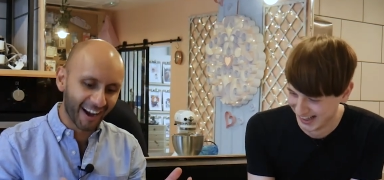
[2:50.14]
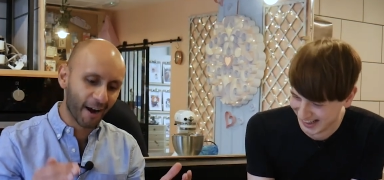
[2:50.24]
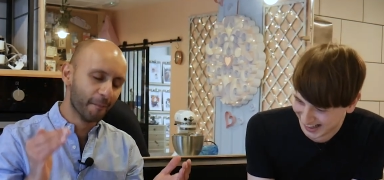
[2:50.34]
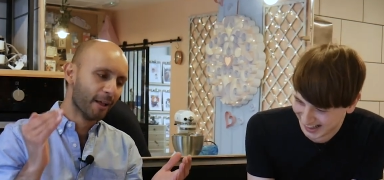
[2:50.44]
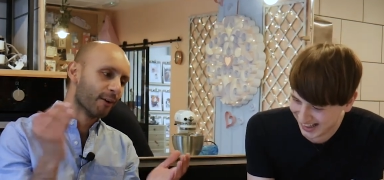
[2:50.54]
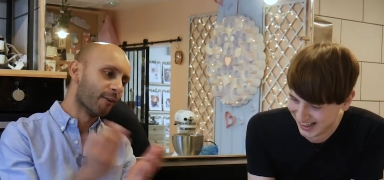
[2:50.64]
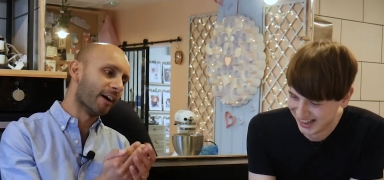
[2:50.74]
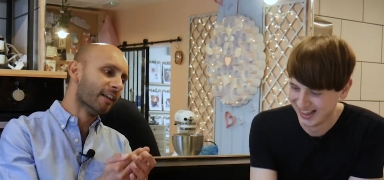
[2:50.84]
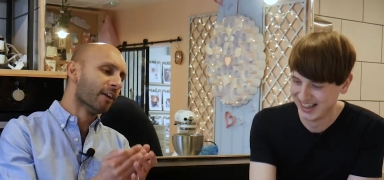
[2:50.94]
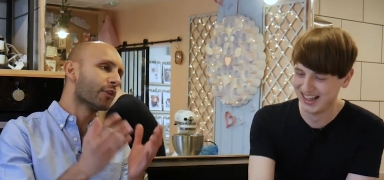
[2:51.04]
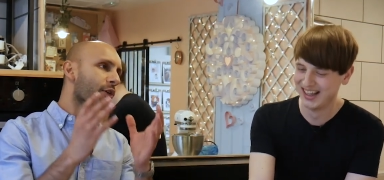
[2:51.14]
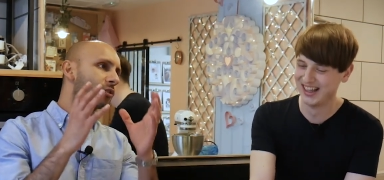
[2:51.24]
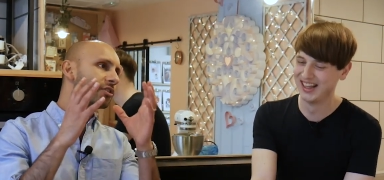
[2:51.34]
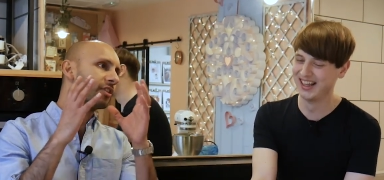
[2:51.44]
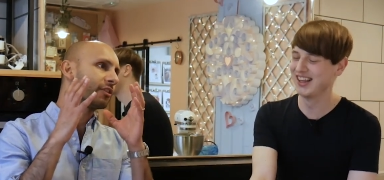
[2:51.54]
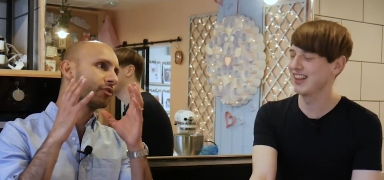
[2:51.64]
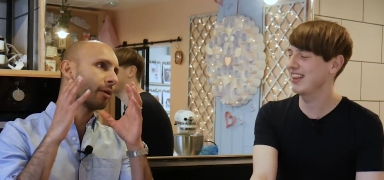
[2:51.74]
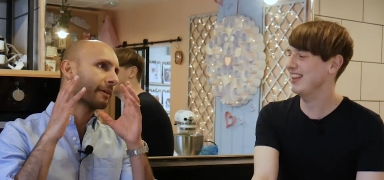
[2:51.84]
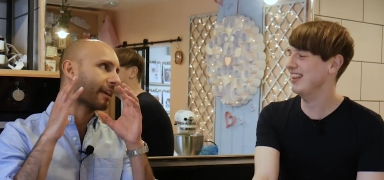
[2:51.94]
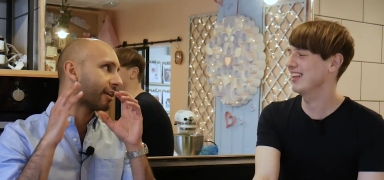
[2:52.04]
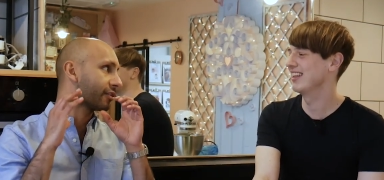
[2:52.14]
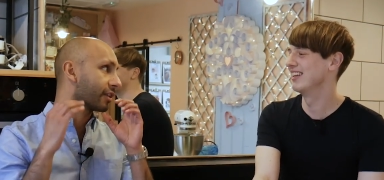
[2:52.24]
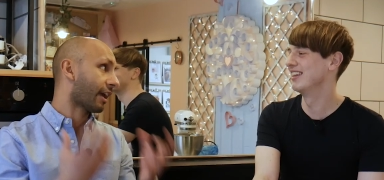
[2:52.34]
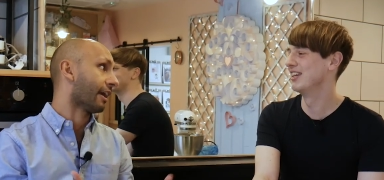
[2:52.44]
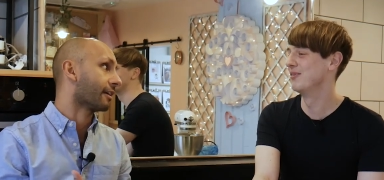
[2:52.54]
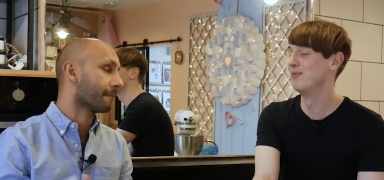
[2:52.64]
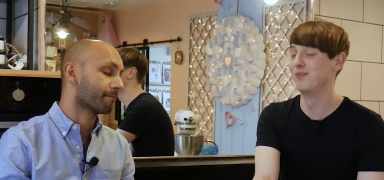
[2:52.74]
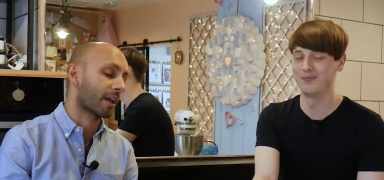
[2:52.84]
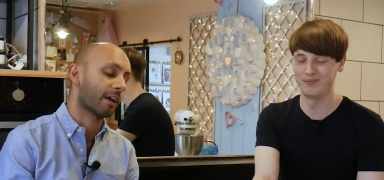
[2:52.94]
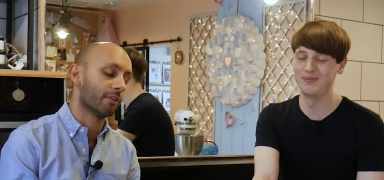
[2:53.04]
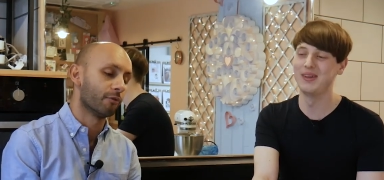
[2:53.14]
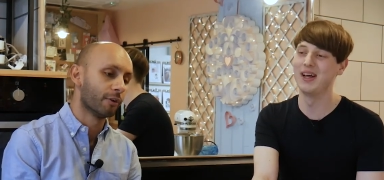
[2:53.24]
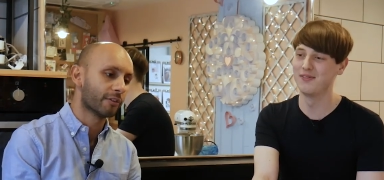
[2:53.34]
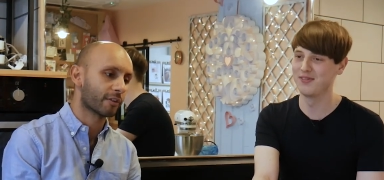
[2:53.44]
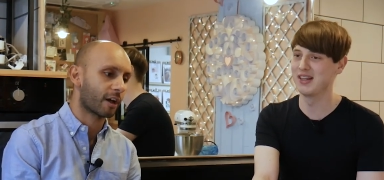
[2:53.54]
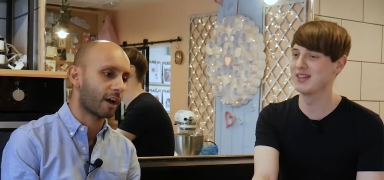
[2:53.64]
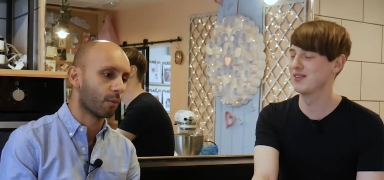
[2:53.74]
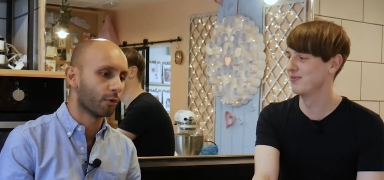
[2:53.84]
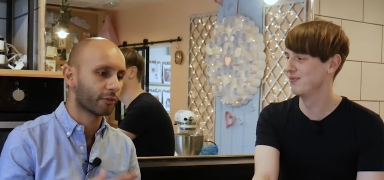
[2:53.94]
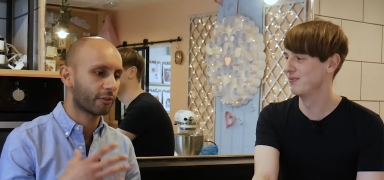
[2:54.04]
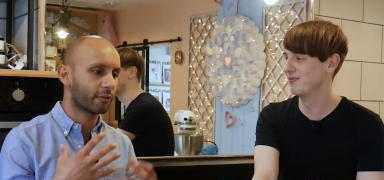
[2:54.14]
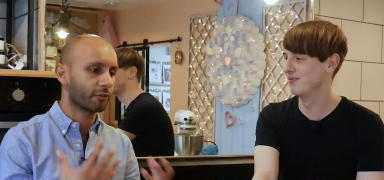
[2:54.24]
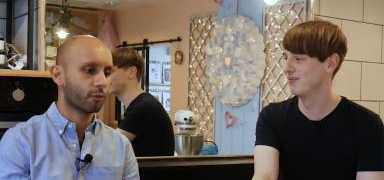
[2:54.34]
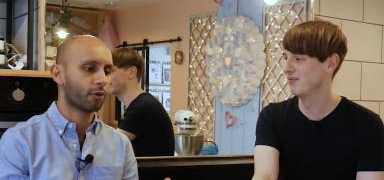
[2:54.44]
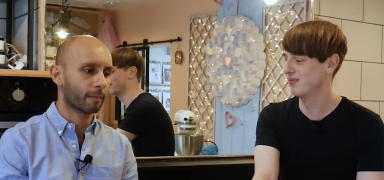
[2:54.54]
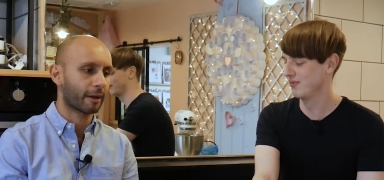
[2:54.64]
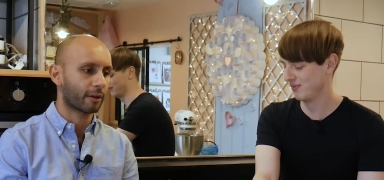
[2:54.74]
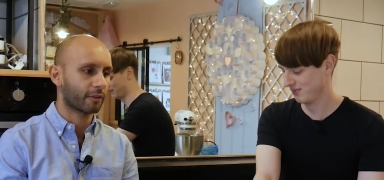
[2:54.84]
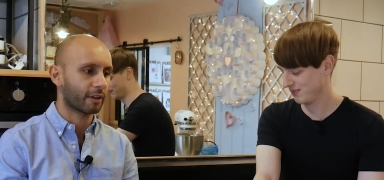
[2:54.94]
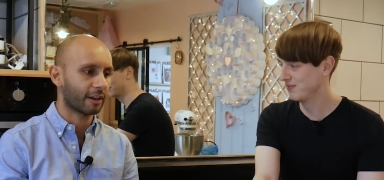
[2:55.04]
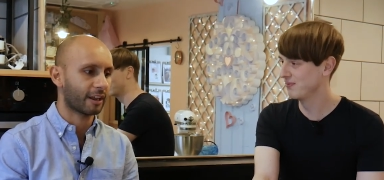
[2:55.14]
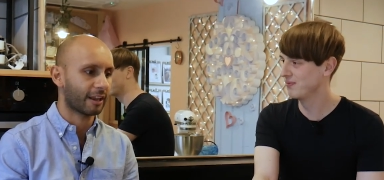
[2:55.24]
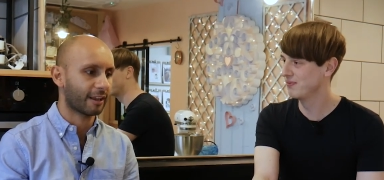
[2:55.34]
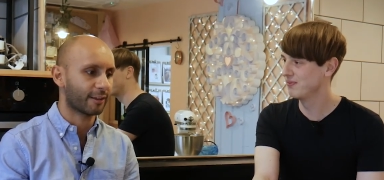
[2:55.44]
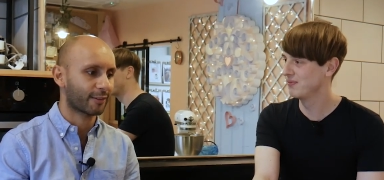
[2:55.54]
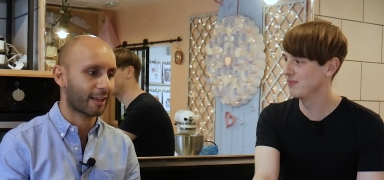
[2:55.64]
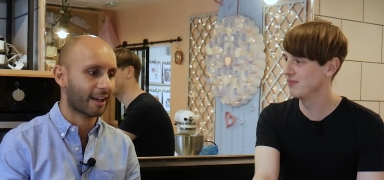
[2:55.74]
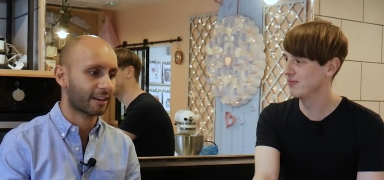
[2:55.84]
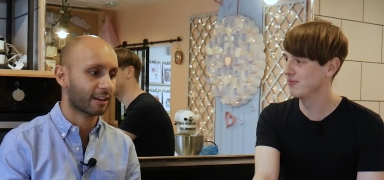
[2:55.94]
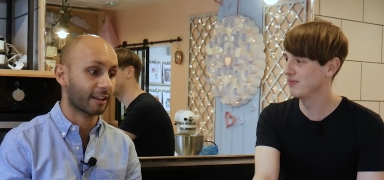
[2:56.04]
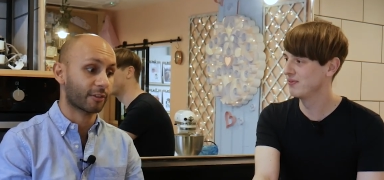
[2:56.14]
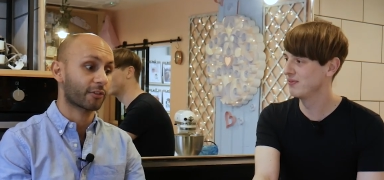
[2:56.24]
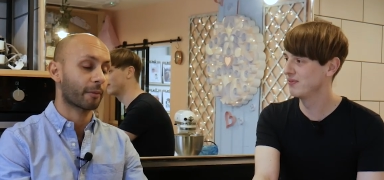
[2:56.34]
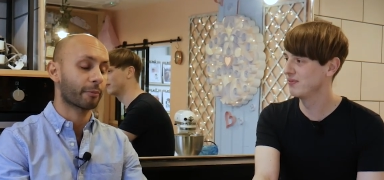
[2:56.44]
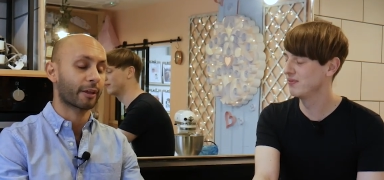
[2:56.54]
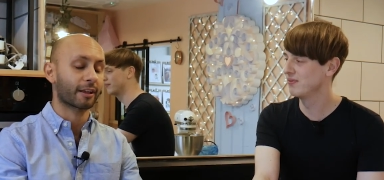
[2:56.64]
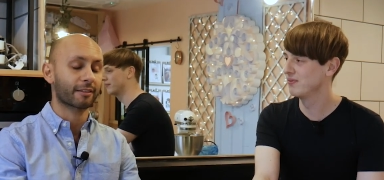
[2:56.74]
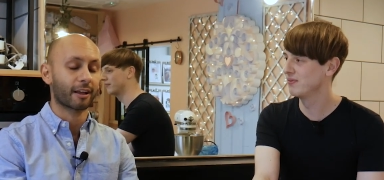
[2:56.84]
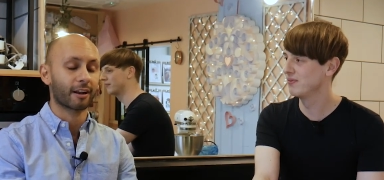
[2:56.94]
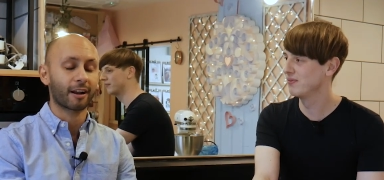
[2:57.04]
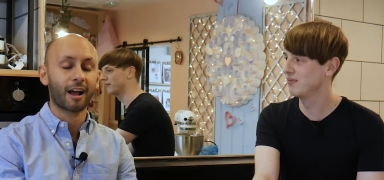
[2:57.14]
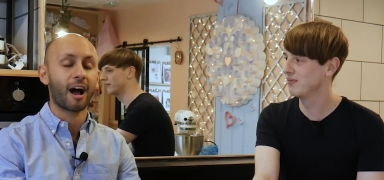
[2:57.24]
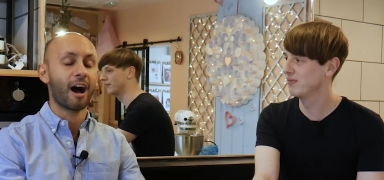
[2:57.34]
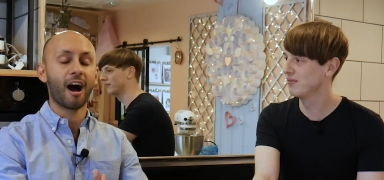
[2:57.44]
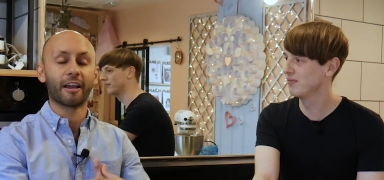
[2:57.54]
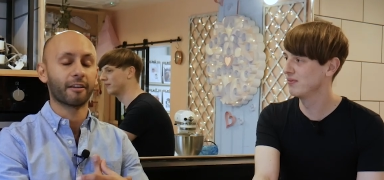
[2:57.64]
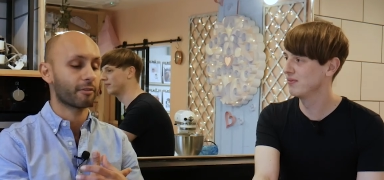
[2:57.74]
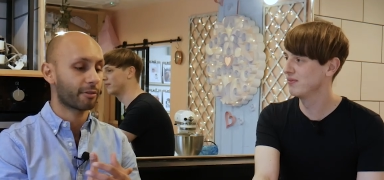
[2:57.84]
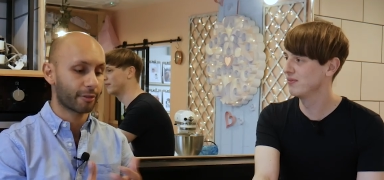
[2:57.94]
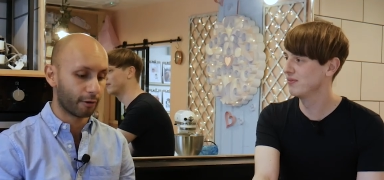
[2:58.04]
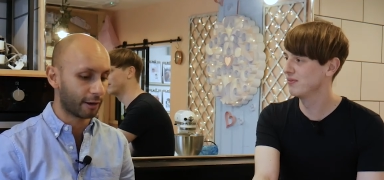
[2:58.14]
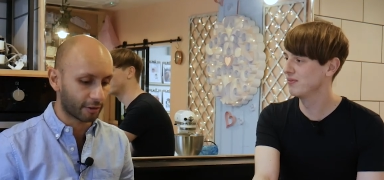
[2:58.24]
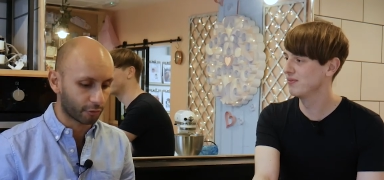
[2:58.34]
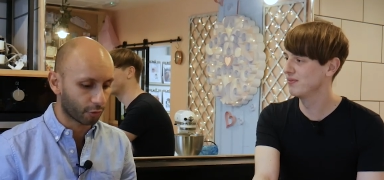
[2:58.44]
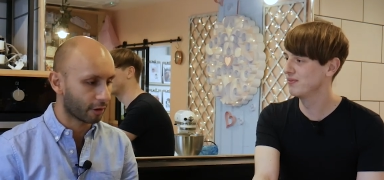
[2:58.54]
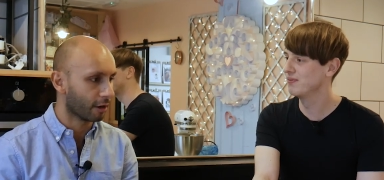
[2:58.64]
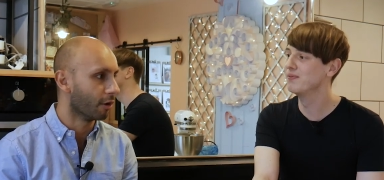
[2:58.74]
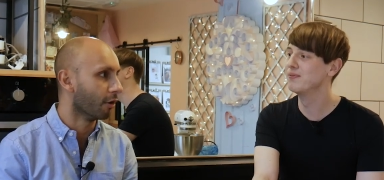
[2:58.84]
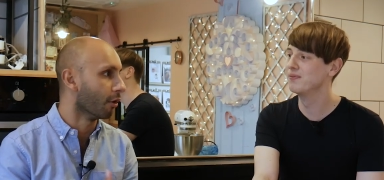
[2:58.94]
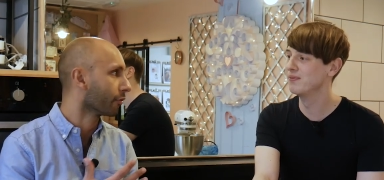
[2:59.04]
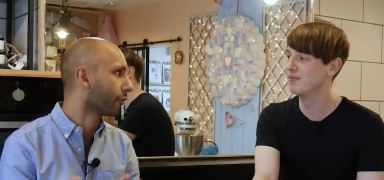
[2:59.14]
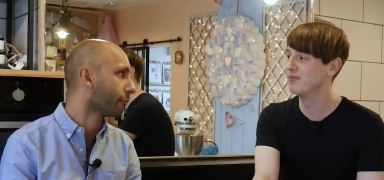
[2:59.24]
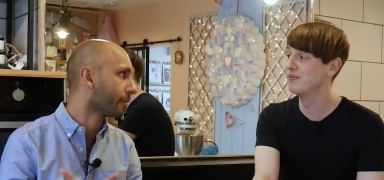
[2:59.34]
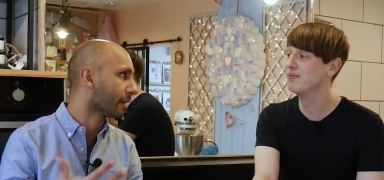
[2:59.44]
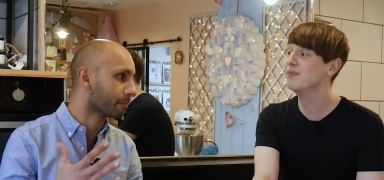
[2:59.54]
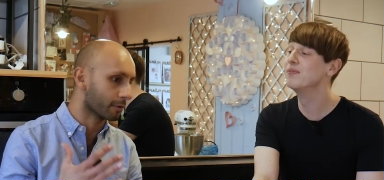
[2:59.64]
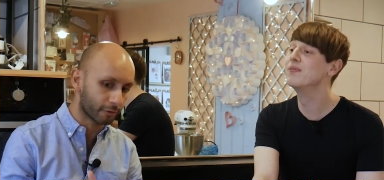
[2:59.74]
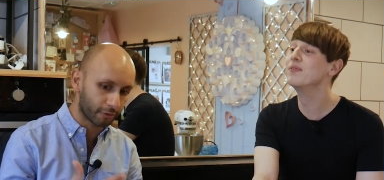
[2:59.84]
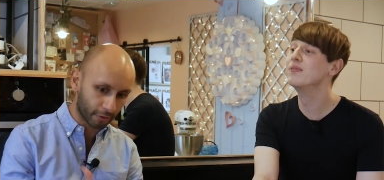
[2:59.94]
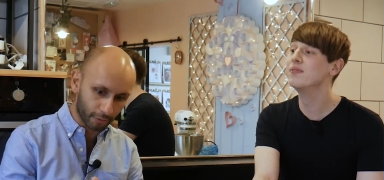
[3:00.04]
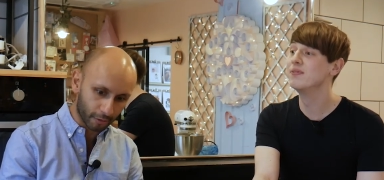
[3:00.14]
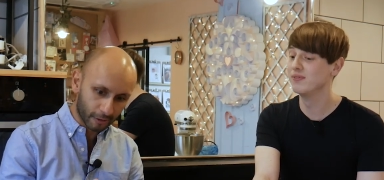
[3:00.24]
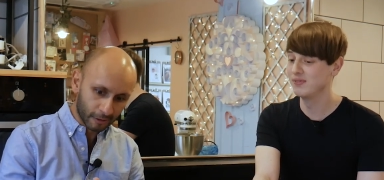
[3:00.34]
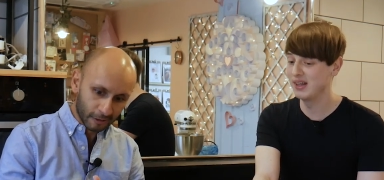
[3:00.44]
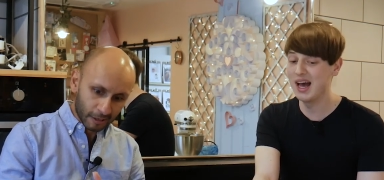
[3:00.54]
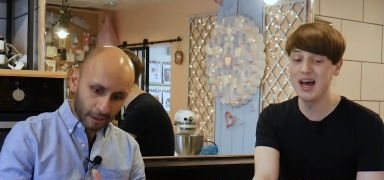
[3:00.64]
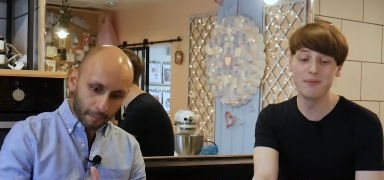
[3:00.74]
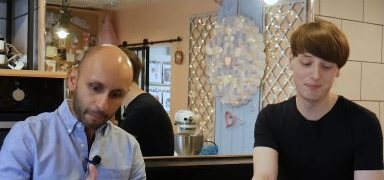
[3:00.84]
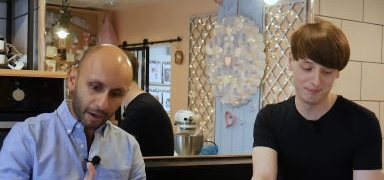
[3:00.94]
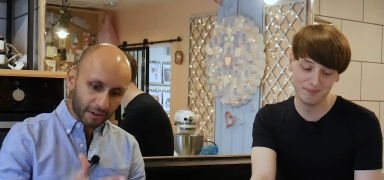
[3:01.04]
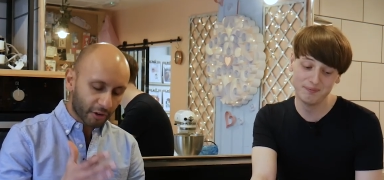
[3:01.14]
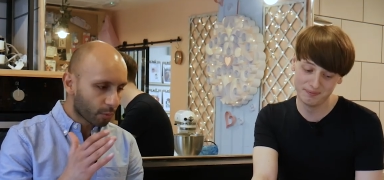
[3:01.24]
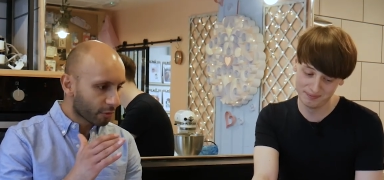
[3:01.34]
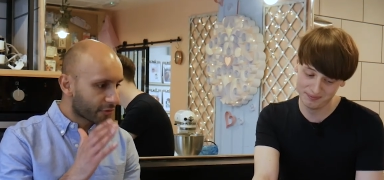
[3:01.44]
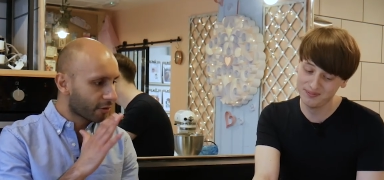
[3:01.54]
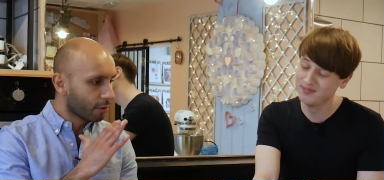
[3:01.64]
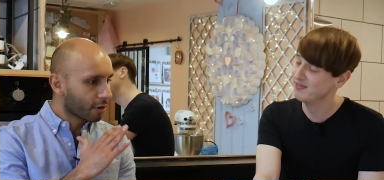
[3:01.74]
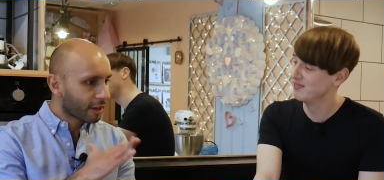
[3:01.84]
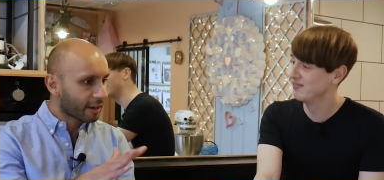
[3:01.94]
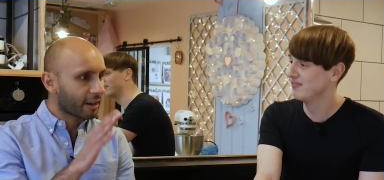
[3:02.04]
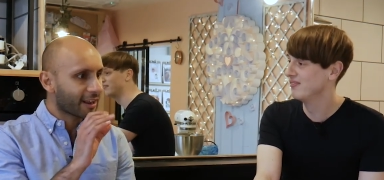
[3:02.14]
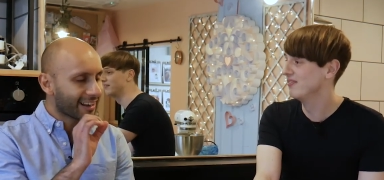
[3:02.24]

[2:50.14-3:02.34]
Speaker 1: um, right, so today's topic is cake. And the yeah. reason I wanted to talk about it is that it's something that I thoroughly enjoy, lots of people do. Yeah. But I just want to look at it a